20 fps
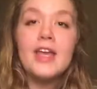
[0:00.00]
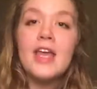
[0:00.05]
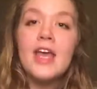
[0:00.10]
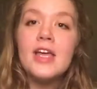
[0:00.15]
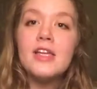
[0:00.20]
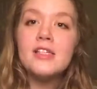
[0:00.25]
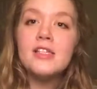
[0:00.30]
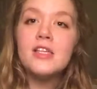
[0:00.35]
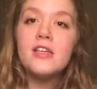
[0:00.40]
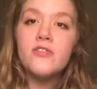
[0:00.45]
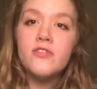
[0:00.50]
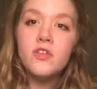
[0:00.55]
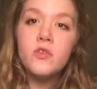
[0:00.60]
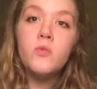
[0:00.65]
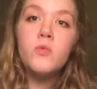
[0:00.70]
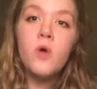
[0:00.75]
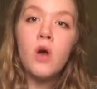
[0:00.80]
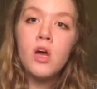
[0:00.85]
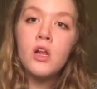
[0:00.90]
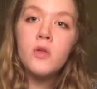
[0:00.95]
I guess if you
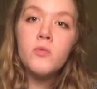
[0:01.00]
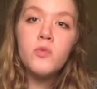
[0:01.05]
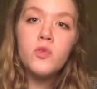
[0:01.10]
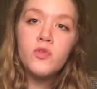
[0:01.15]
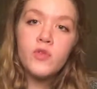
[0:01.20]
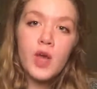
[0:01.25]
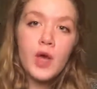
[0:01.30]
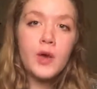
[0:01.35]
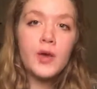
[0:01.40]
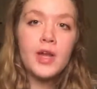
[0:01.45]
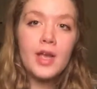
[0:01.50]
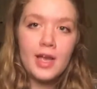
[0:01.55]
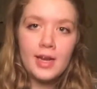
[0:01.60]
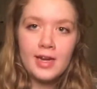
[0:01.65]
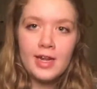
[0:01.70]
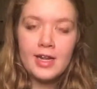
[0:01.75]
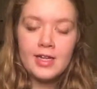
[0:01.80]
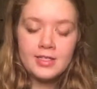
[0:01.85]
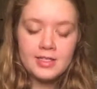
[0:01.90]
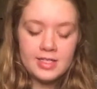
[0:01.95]
want to move out
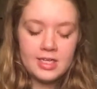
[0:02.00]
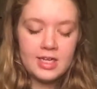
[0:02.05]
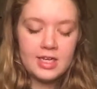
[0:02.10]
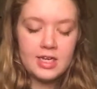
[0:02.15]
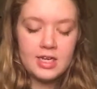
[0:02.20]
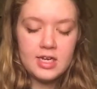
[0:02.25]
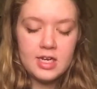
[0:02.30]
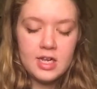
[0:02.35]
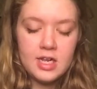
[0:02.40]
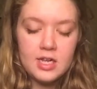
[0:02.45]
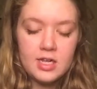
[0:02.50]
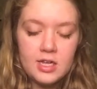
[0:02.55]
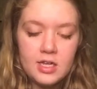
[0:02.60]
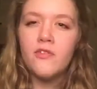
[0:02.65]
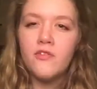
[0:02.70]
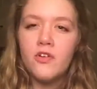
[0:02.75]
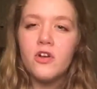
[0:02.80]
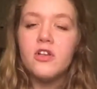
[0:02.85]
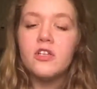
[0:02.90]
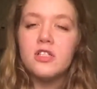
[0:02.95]
at 18,
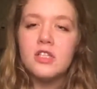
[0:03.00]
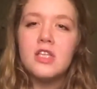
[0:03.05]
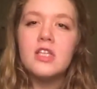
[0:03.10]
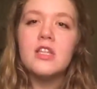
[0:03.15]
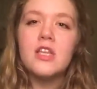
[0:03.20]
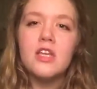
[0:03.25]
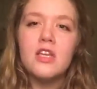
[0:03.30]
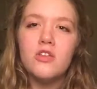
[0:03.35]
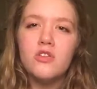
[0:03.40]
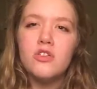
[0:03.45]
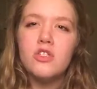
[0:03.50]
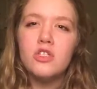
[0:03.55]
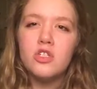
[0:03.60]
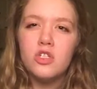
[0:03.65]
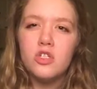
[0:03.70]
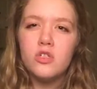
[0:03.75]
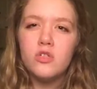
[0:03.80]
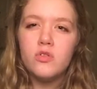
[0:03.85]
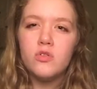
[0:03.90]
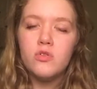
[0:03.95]
the first thing that you should
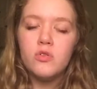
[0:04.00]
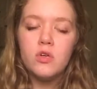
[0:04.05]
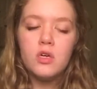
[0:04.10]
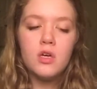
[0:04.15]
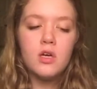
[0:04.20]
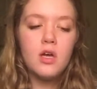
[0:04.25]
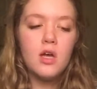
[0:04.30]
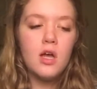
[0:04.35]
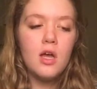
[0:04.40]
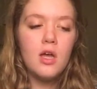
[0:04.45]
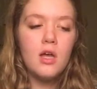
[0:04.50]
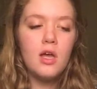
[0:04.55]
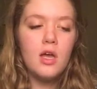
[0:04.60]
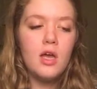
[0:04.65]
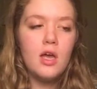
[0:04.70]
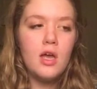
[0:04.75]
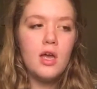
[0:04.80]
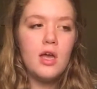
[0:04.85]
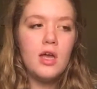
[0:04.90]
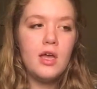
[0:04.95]
do
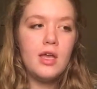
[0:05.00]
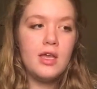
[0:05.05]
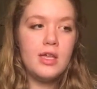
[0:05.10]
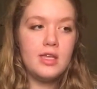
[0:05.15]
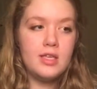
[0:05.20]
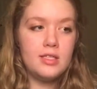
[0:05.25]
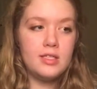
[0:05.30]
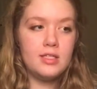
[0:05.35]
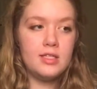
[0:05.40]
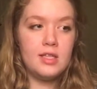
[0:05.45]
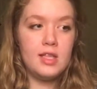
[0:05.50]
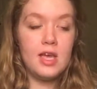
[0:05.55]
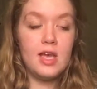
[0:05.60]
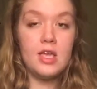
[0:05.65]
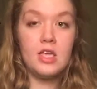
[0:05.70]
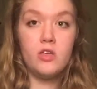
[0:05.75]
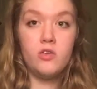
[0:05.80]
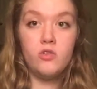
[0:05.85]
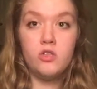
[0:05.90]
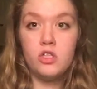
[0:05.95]
is
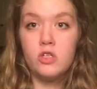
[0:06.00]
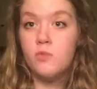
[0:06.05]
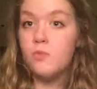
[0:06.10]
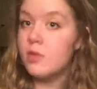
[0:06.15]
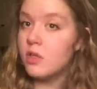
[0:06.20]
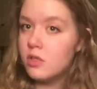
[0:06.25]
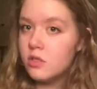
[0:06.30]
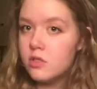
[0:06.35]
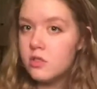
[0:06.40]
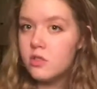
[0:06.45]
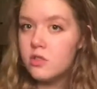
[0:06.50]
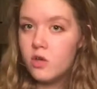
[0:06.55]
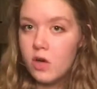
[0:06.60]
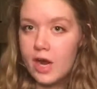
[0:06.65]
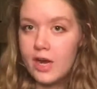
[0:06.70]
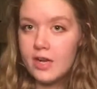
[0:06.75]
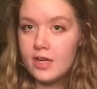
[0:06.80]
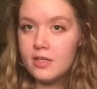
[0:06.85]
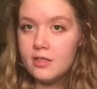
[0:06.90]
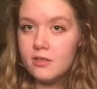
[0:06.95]
that you should build
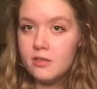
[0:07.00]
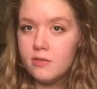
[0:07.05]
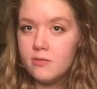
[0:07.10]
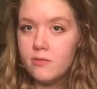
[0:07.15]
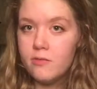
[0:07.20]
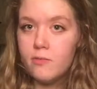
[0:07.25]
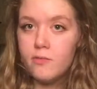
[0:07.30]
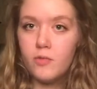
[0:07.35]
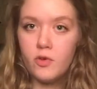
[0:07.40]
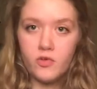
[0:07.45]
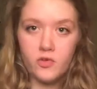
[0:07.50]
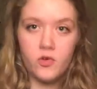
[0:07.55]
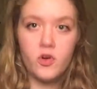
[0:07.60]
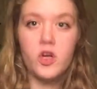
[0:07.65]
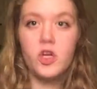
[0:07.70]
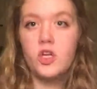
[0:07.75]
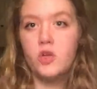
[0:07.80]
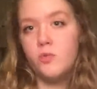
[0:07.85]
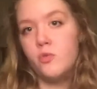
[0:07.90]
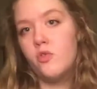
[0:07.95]
credit
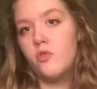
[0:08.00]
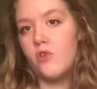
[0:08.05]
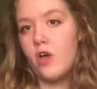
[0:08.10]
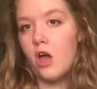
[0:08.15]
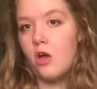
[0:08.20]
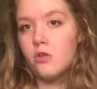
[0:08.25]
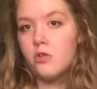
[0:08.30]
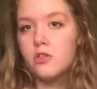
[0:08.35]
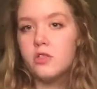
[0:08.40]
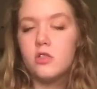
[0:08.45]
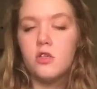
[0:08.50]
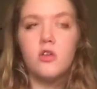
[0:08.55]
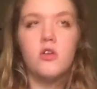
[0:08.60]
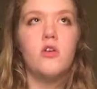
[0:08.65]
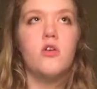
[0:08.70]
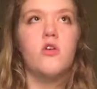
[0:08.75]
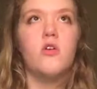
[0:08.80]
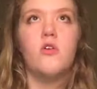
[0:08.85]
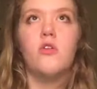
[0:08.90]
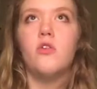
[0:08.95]
before you move out.
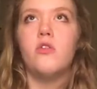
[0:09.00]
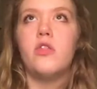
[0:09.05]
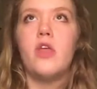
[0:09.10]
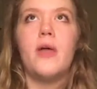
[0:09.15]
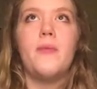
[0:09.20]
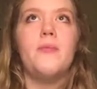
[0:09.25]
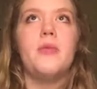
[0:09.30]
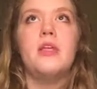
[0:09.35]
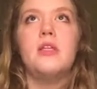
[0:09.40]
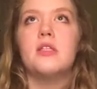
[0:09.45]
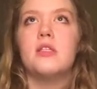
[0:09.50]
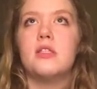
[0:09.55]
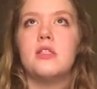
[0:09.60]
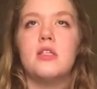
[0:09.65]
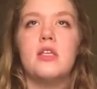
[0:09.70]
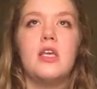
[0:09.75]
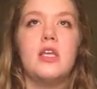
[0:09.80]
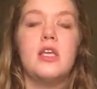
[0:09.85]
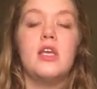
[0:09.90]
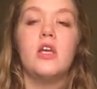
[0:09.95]
So that means
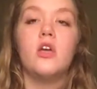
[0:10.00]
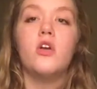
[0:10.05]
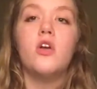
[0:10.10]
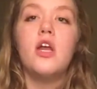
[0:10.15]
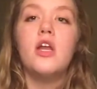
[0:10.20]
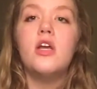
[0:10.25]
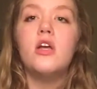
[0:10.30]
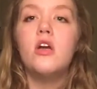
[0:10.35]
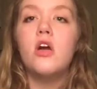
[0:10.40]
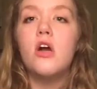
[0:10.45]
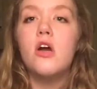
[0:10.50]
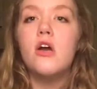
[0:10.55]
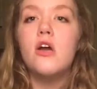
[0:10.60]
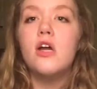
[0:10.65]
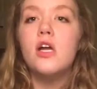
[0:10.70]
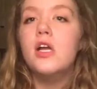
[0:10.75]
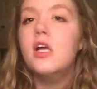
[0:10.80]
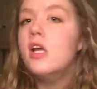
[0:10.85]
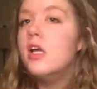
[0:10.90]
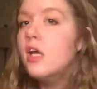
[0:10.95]
getting a credit
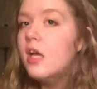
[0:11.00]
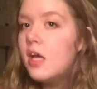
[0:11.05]
card.